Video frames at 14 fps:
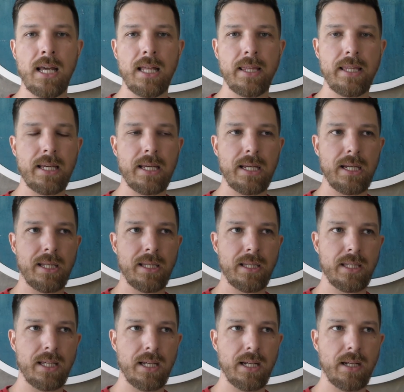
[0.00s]
There
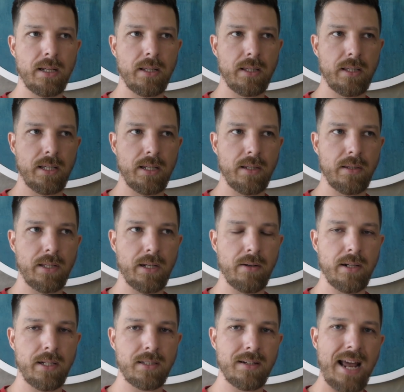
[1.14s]

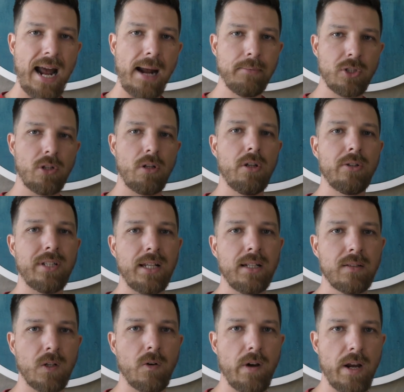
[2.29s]
is an absolute
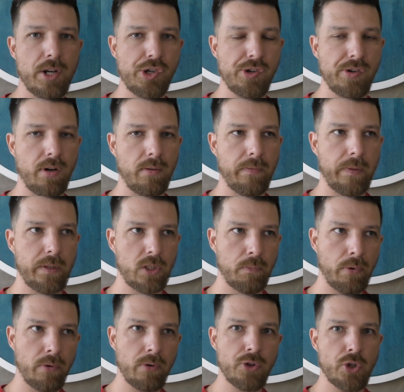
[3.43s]
integration of the
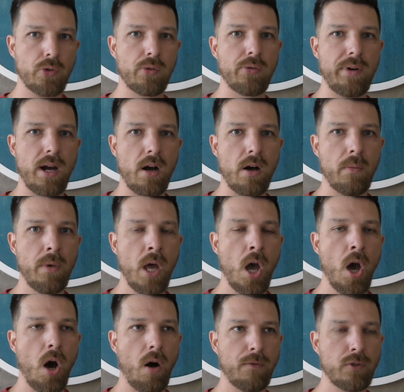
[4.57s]
spiritual realm,
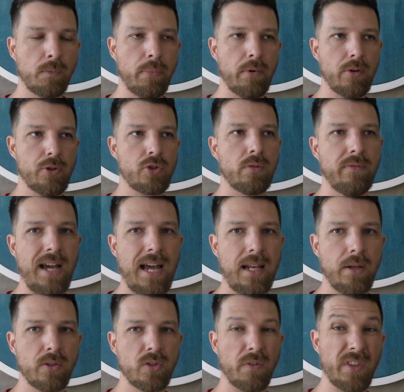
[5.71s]
of spiritual
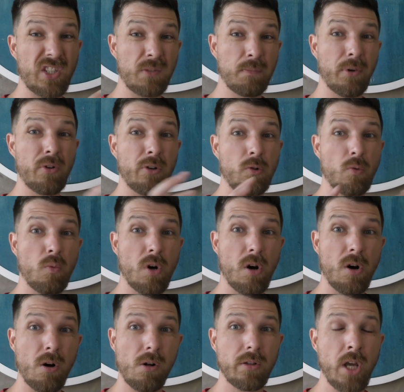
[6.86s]
values, of the spirit
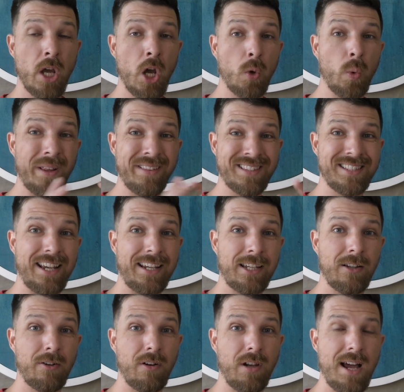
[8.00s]
world with
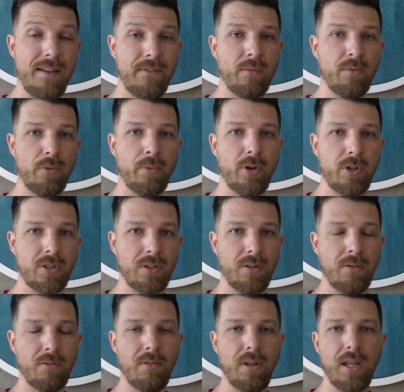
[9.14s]
secular life and with
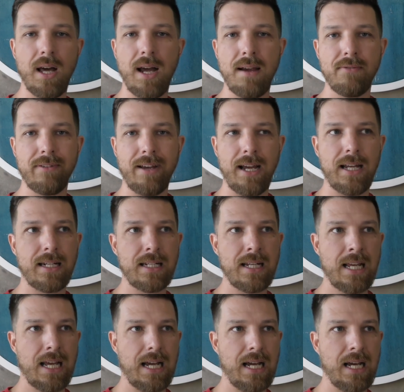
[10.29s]
personal life. And
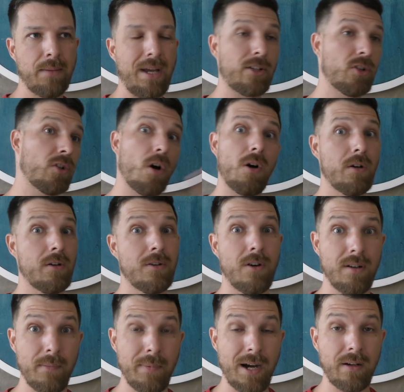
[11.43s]
I could go on and
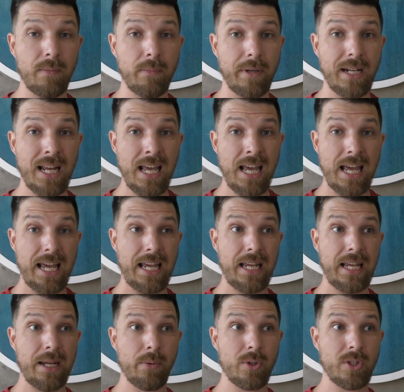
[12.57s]
on about it, but
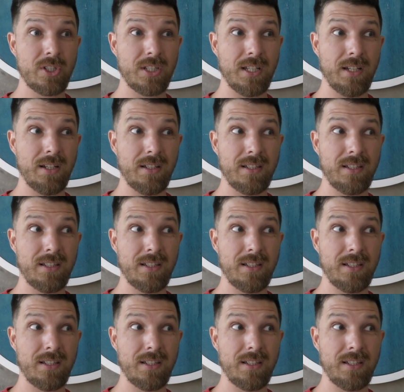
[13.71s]
it was